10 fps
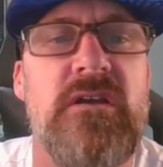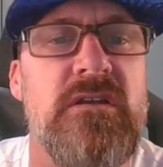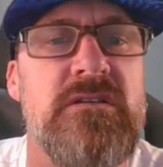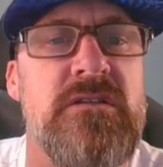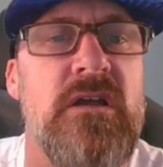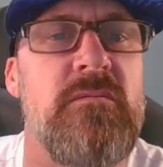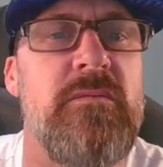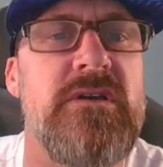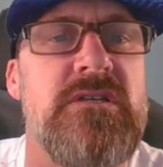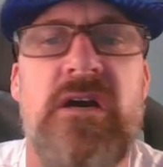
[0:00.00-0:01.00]
It's not the
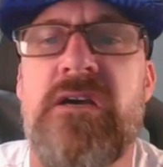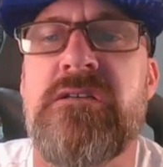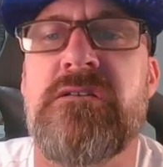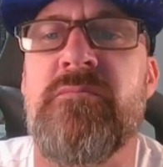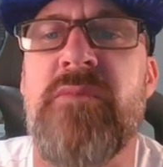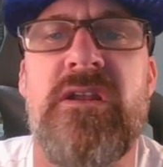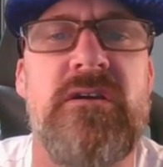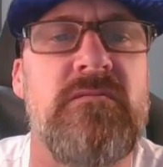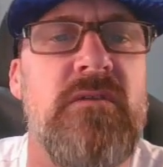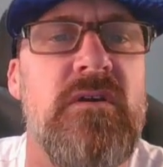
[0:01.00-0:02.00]
best size. It's a
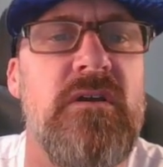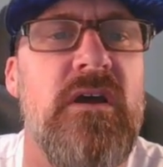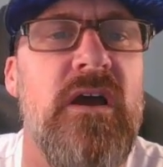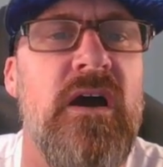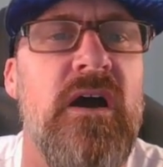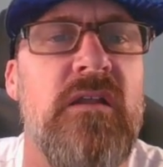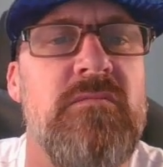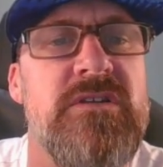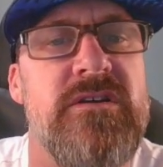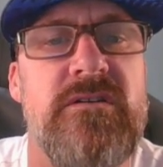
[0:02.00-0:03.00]
medium. The
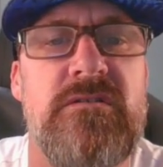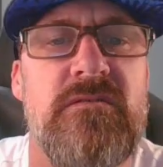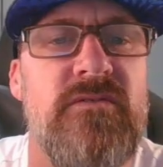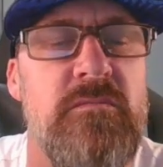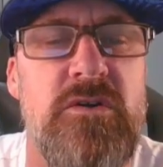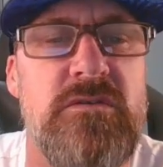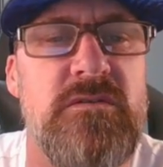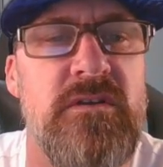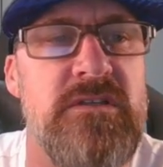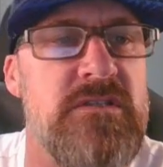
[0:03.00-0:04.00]
material for most
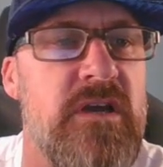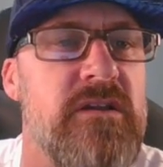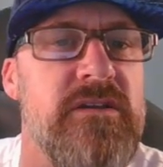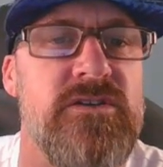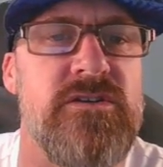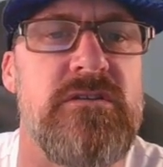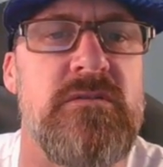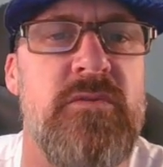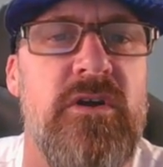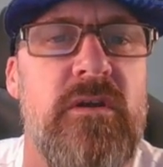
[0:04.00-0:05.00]
of these cycling shirts is
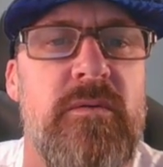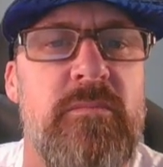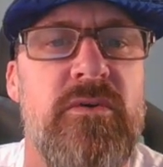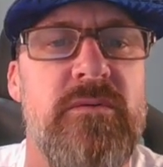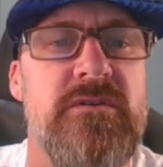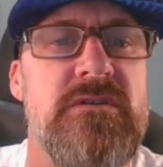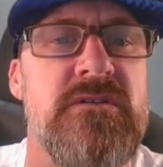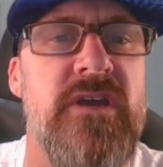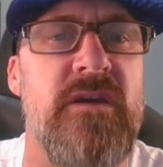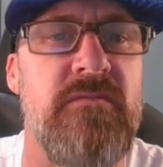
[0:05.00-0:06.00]
probably going to be pretty much the
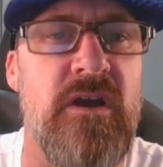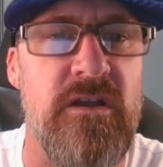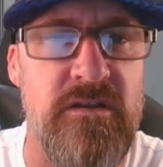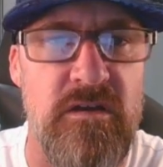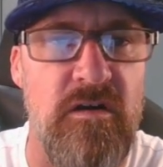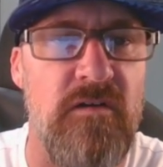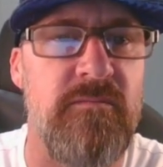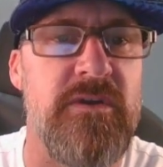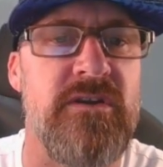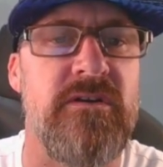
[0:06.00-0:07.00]
same, kind of like the golf
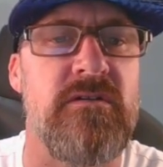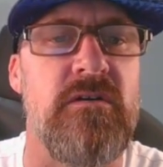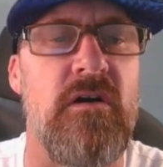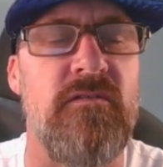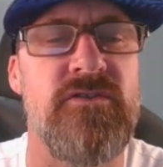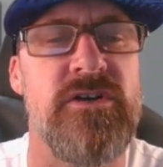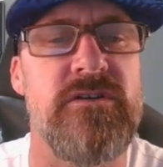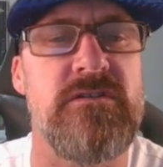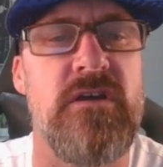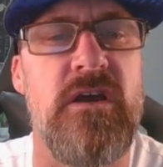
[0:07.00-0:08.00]
material, golf
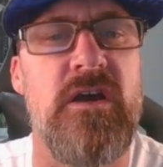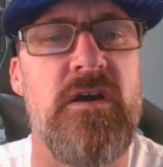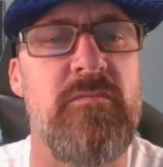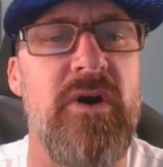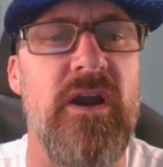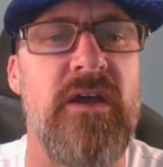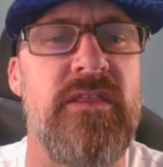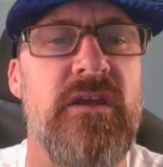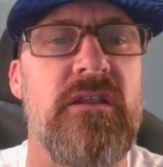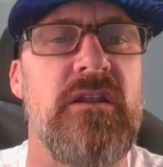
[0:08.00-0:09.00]
shirts. But I
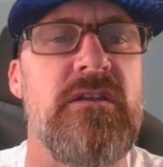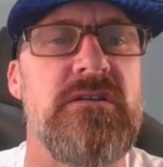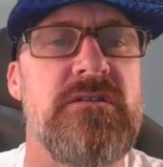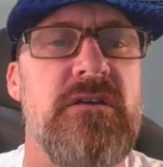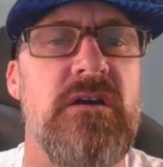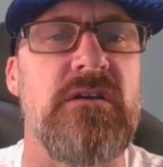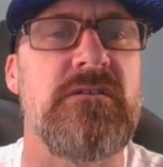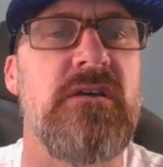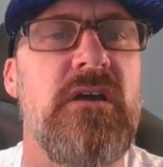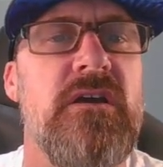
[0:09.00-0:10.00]
think that
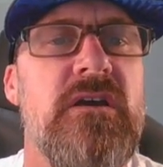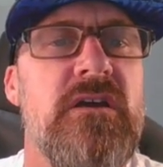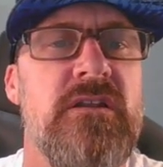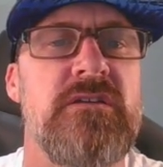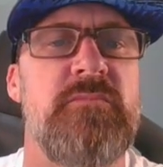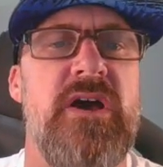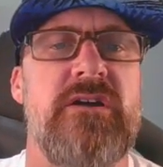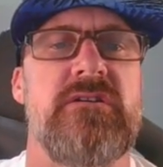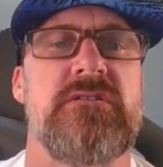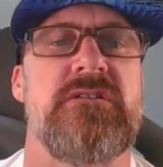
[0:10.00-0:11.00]
this
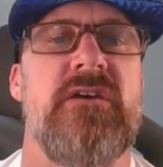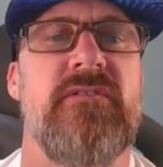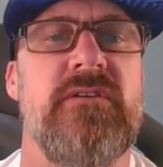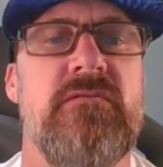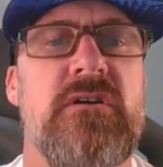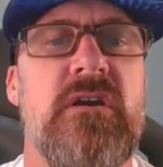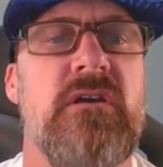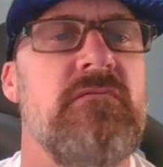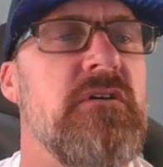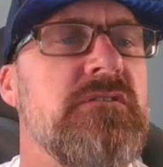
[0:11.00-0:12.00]
pattern is definitely
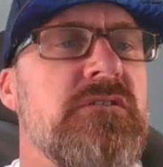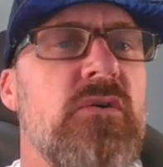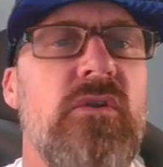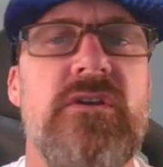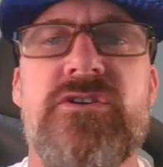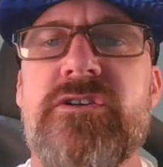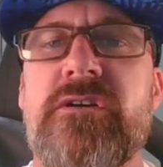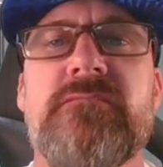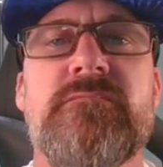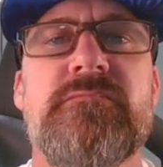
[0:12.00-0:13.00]
what sold this
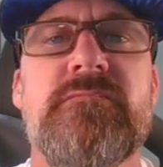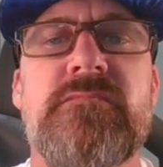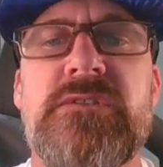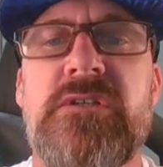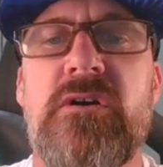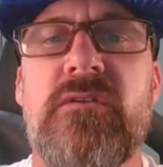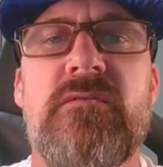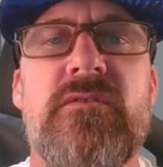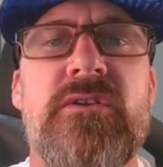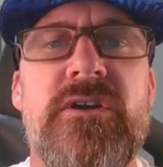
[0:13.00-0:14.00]
shirt. So
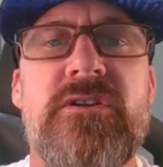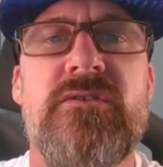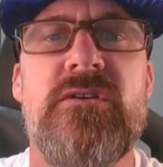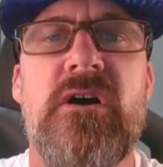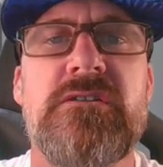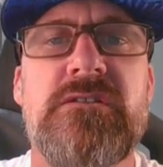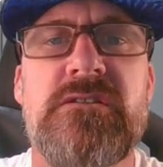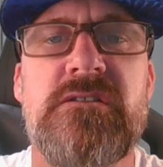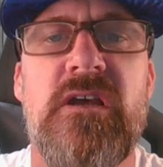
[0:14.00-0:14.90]
$32.